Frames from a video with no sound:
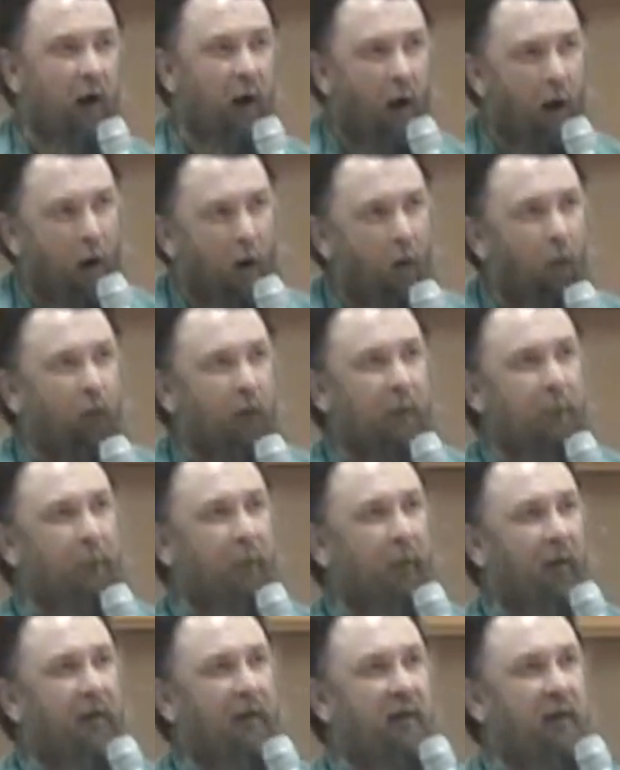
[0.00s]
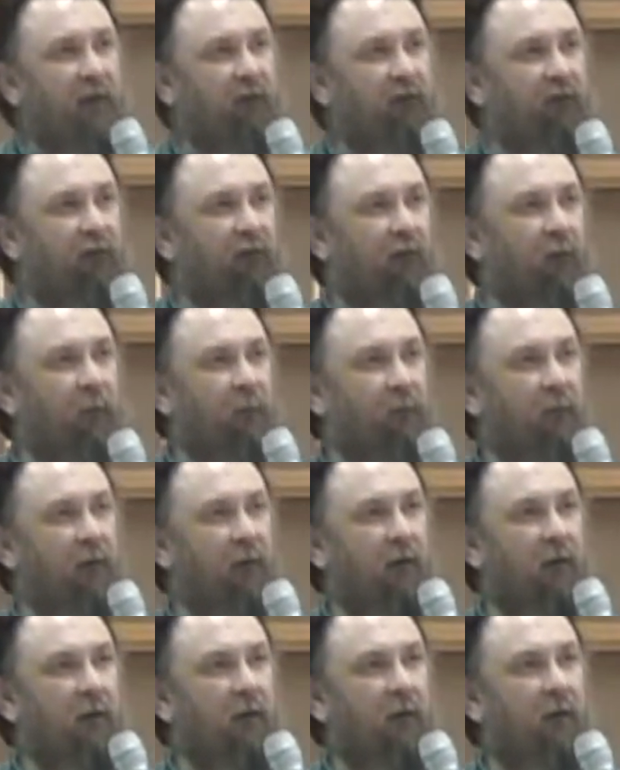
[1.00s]
a holy place
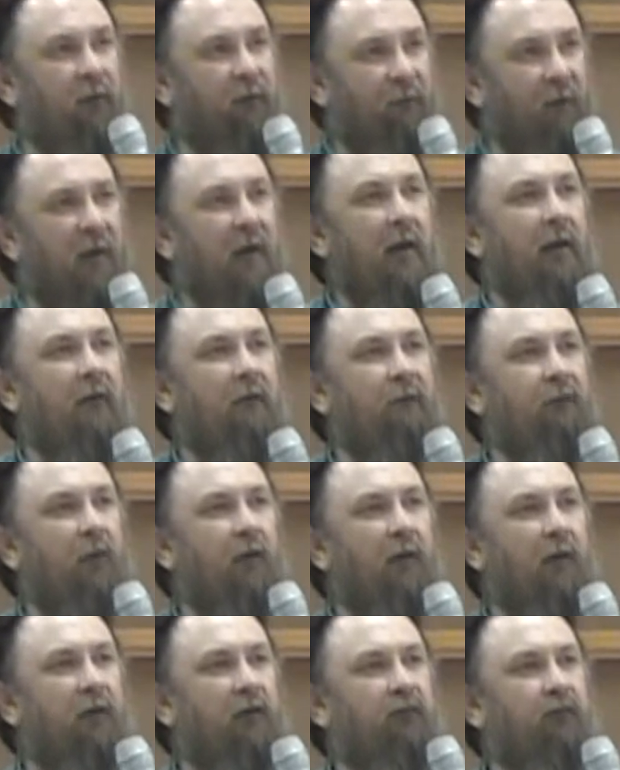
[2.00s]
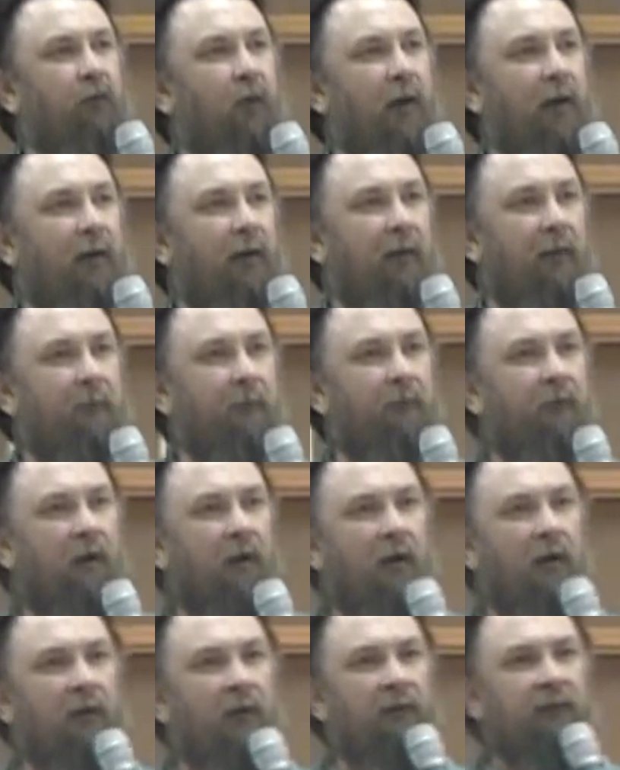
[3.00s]
fit for His dwelling.
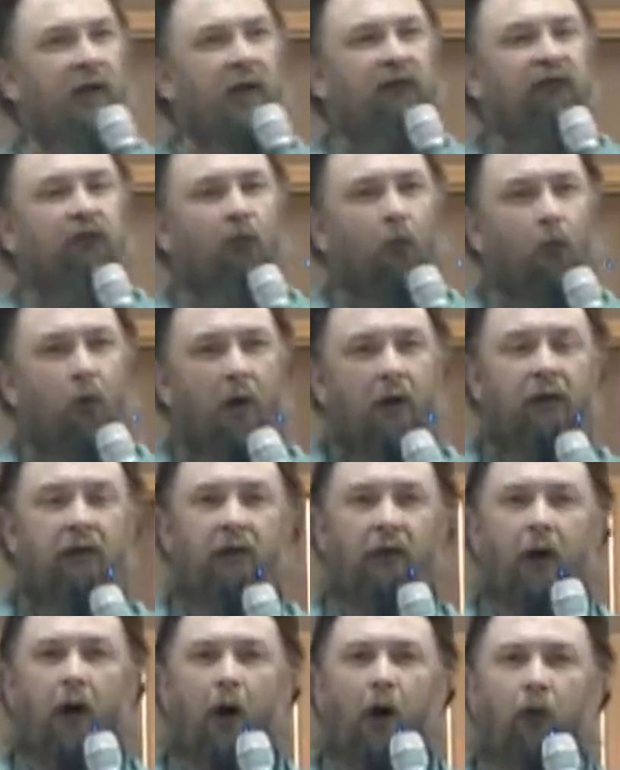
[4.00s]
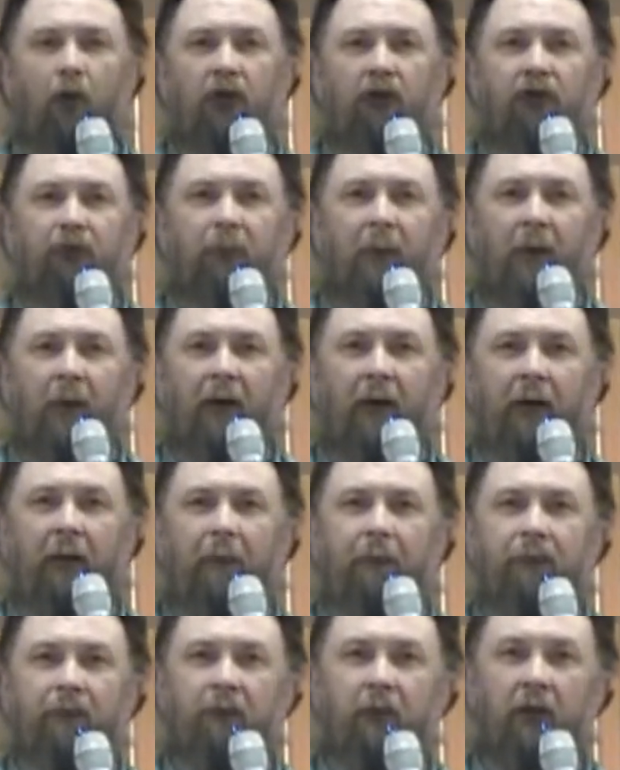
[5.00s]
That's the work of the Holy
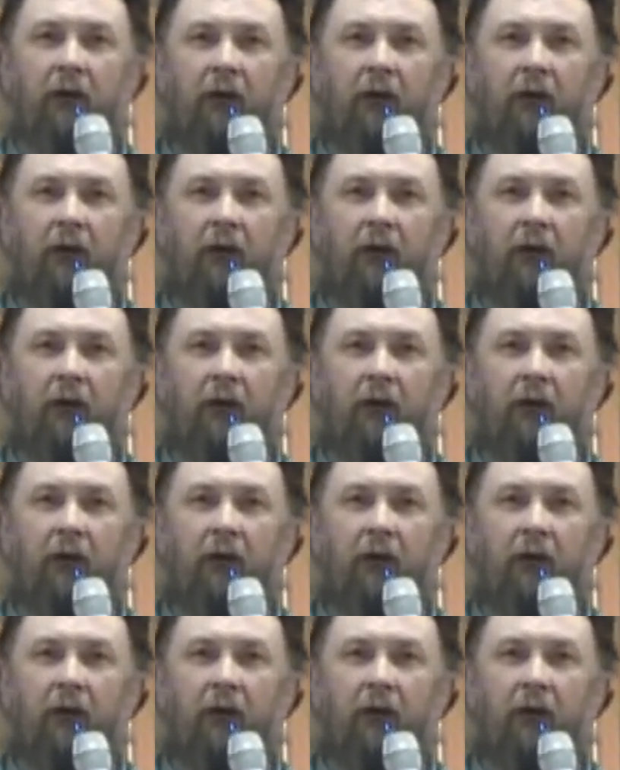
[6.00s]
Spirit.